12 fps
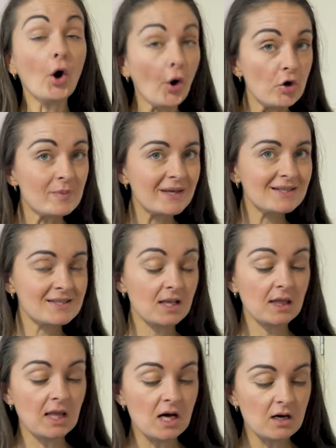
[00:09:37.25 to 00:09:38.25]
hoping to
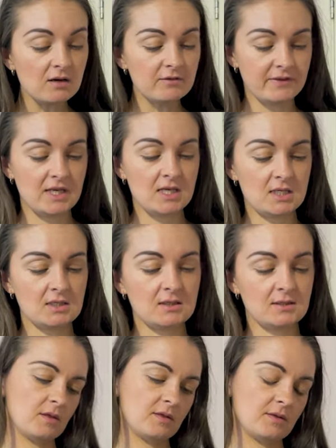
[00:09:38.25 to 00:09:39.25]
love
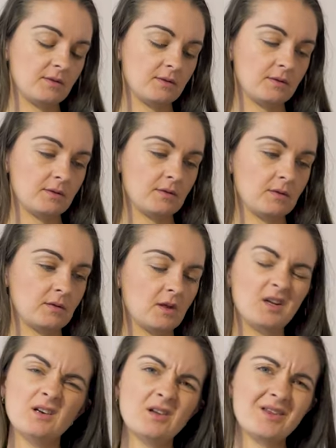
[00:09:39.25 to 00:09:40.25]
these. I
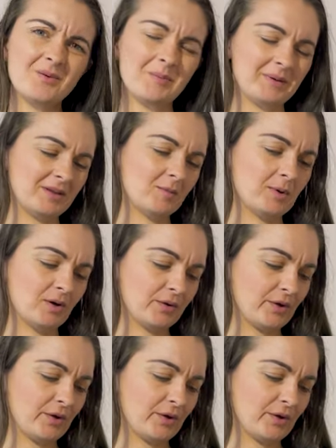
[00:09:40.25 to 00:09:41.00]
didn't know they were billabong